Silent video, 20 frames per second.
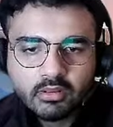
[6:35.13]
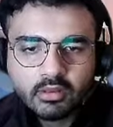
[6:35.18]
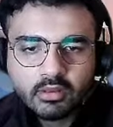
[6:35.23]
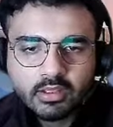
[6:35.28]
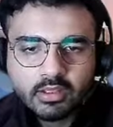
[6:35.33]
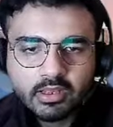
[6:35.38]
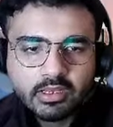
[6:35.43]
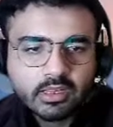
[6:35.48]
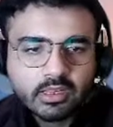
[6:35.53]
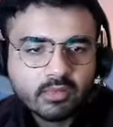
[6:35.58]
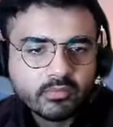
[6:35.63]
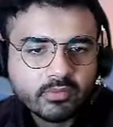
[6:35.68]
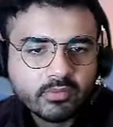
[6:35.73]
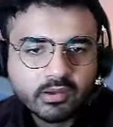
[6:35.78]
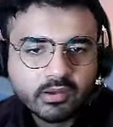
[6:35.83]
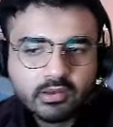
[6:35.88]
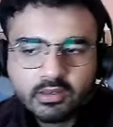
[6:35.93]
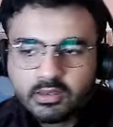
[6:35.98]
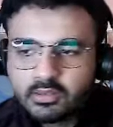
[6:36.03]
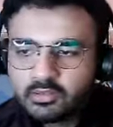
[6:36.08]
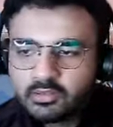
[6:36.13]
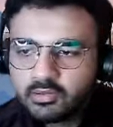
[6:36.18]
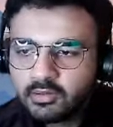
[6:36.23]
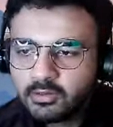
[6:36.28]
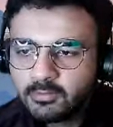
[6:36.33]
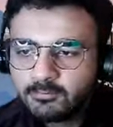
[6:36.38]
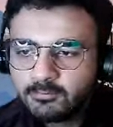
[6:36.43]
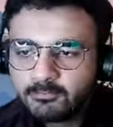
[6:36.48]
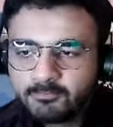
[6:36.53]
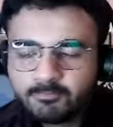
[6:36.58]
Anyhow, knight
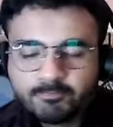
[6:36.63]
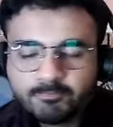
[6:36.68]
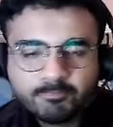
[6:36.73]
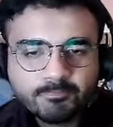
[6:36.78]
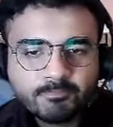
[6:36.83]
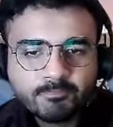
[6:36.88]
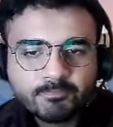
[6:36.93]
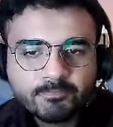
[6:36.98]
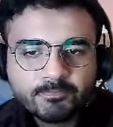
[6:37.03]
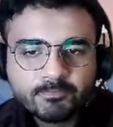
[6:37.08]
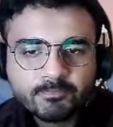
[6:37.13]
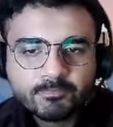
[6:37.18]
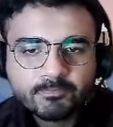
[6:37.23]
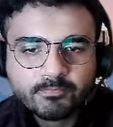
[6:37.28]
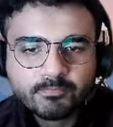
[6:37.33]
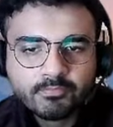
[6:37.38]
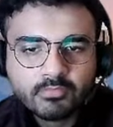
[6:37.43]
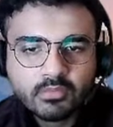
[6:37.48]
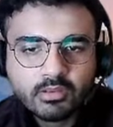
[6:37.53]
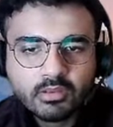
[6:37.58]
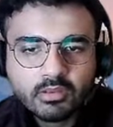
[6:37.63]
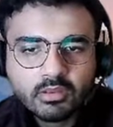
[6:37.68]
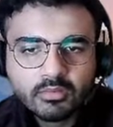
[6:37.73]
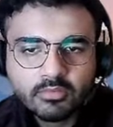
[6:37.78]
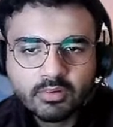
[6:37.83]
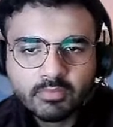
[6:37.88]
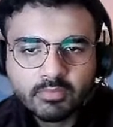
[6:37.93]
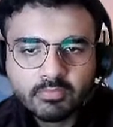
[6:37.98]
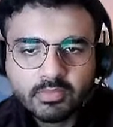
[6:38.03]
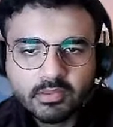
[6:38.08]
d3 is
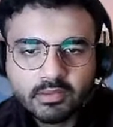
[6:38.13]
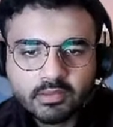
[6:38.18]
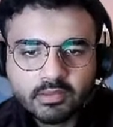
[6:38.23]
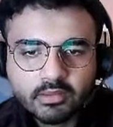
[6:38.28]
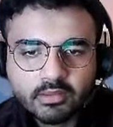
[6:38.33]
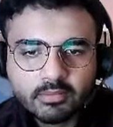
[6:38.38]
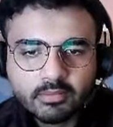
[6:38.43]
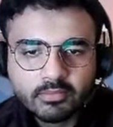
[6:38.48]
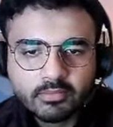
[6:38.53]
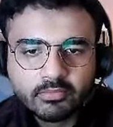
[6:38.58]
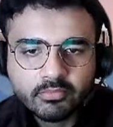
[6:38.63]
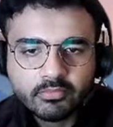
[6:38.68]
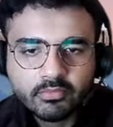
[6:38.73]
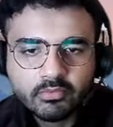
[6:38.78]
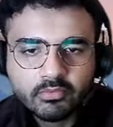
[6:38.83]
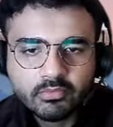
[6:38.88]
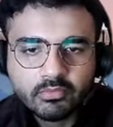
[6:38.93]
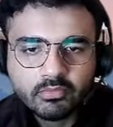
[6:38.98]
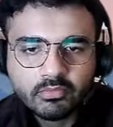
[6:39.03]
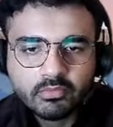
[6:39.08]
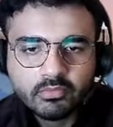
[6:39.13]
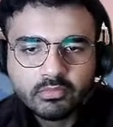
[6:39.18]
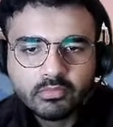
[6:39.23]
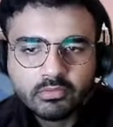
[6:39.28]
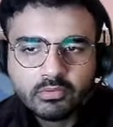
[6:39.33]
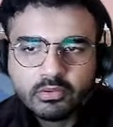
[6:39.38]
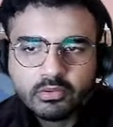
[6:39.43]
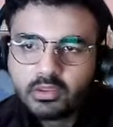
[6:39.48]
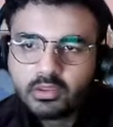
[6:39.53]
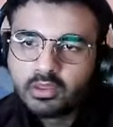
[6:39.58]
what I'm thinking about.
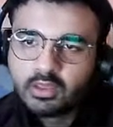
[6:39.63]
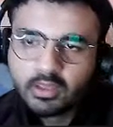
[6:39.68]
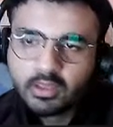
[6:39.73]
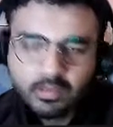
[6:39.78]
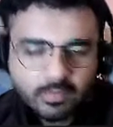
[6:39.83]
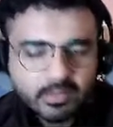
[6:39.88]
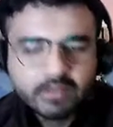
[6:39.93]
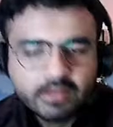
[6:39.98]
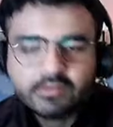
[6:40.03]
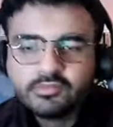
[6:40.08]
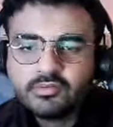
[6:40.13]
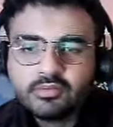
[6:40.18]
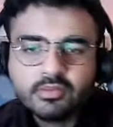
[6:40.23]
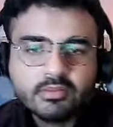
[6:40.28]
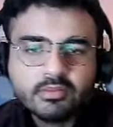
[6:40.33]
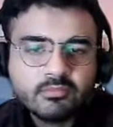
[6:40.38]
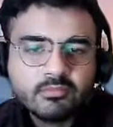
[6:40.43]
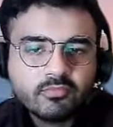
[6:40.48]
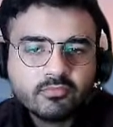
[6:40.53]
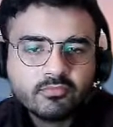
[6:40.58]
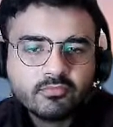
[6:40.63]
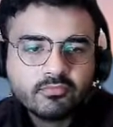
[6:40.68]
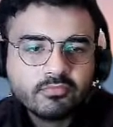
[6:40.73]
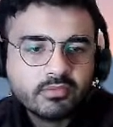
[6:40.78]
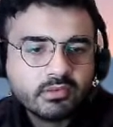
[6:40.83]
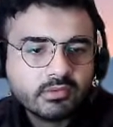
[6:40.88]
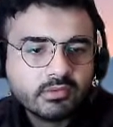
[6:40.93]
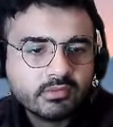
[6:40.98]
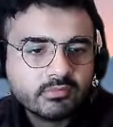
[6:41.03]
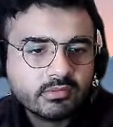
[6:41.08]
And that's not the move.
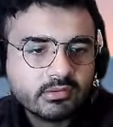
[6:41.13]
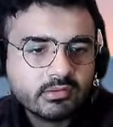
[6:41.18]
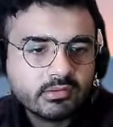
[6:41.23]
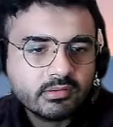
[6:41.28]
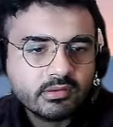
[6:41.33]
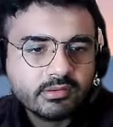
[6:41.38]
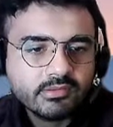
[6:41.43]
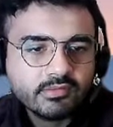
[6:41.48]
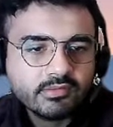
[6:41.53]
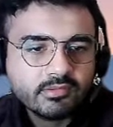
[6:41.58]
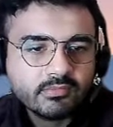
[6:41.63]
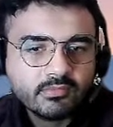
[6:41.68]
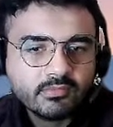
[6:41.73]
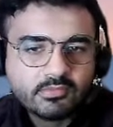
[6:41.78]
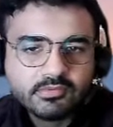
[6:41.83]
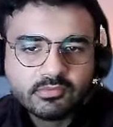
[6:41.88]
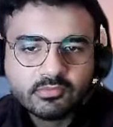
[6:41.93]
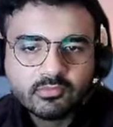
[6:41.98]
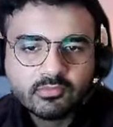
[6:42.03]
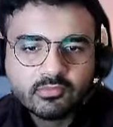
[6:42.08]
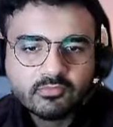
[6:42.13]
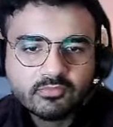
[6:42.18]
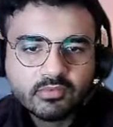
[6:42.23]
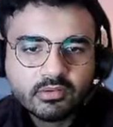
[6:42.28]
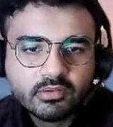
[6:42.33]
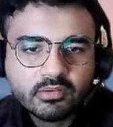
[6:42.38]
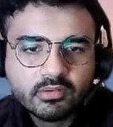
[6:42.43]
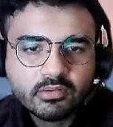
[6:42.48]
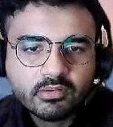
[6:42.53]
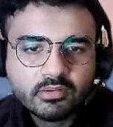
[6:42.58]
Let's see what's the move here.
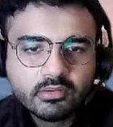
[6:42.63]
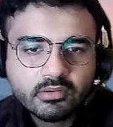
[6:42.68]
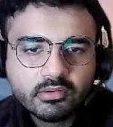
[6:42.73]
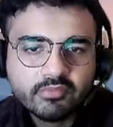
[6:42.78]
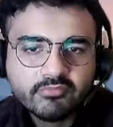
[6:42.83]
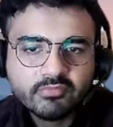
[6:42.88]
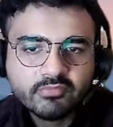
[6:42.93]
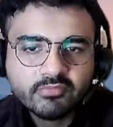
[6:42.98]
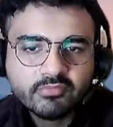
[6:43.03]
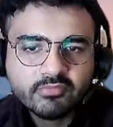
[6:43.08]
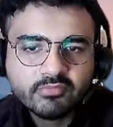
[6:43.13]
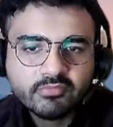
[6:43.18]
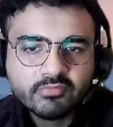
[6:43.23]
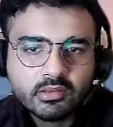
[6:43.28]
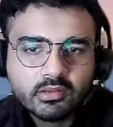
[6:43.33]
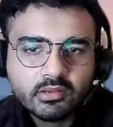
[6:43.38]
Knight f3.